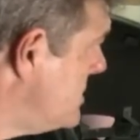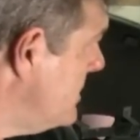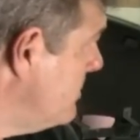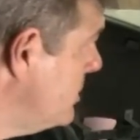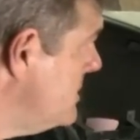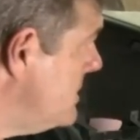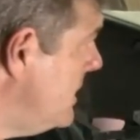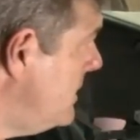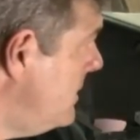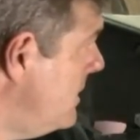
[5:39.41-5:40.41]
assemblies
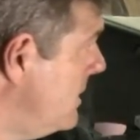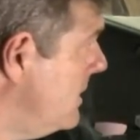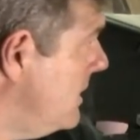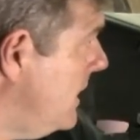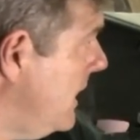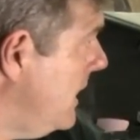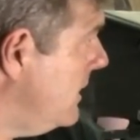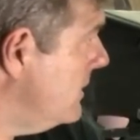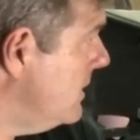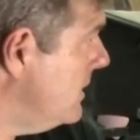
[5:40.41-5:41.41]
in,
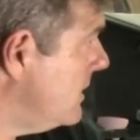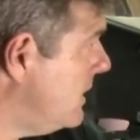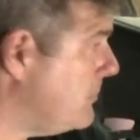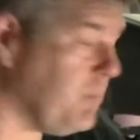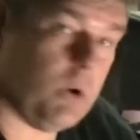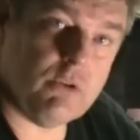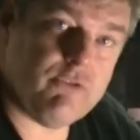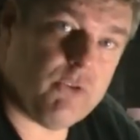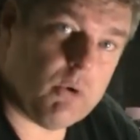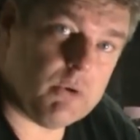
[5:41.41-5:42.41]
and uh, keep
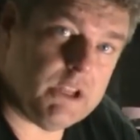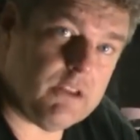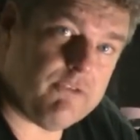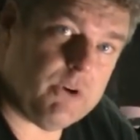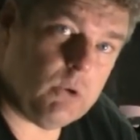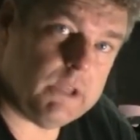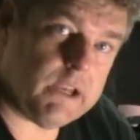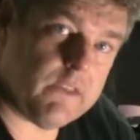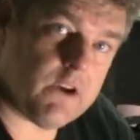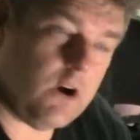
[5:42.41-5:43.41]
rolling forward, getting the fold
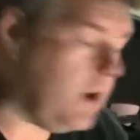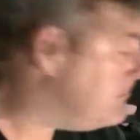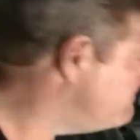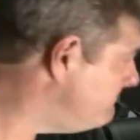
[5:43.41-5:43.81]
down in the car